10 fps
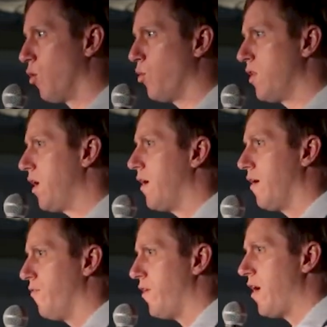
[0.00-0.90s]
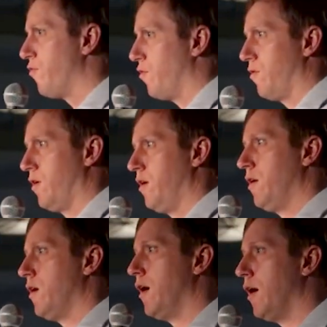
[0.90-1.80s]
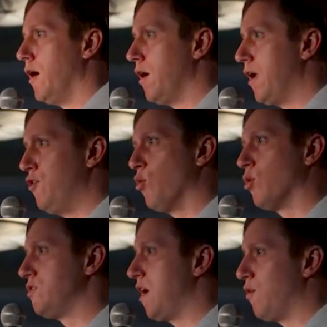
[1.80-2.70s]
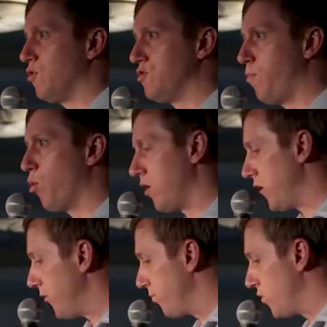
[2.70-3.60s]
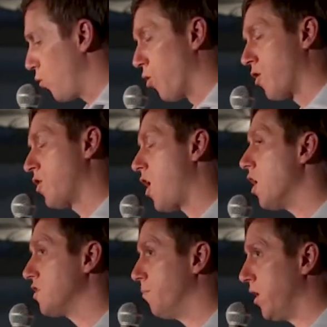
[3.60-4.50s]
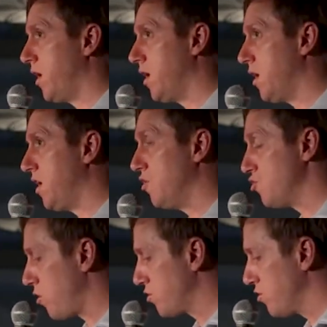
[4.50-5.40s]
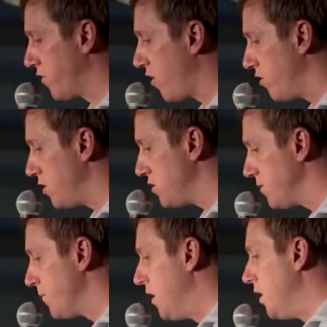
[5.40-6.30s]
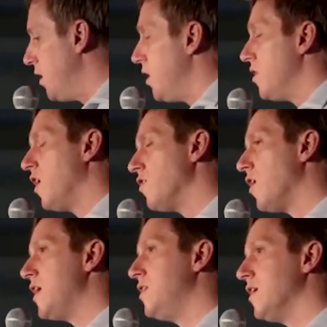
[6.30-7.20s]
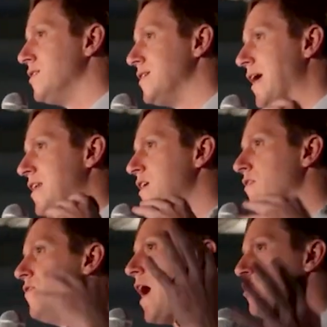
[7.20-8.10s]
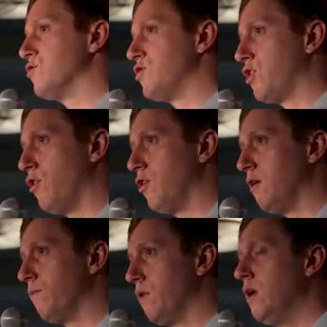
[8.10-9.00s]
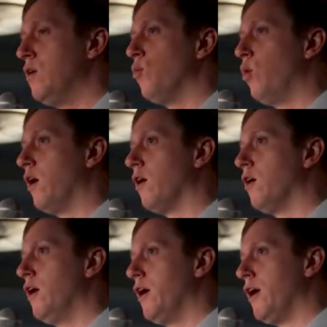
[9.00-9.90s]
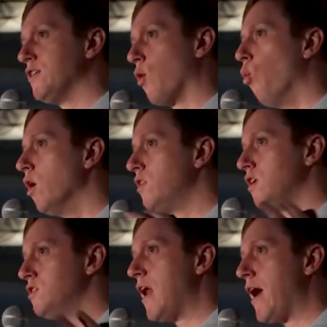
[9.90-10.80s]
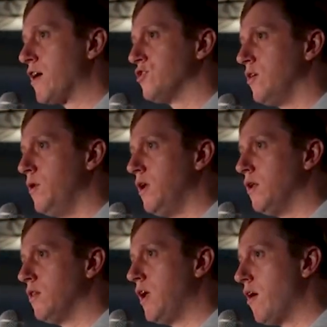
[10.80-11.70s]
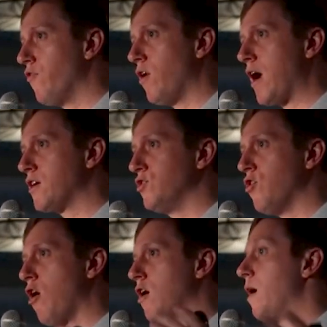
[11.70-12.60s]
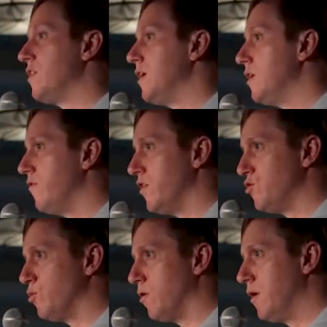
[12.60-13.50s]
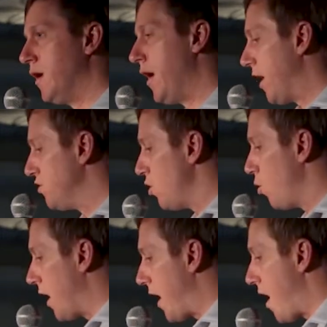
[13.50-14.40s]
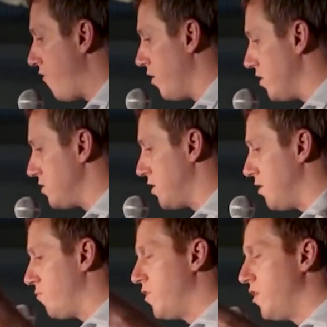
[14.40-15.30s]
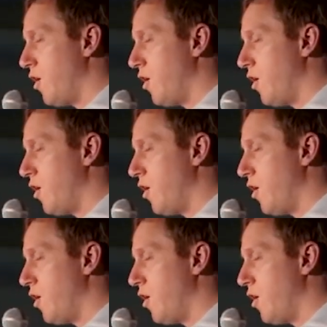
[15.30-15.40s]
nor would they have ever endorsed that or supported it or contemplated it in the structure of governance. The other idea is this idea of national security, where it's like, what does that actually mean? They never actually talk about the individual. And so what I have here is the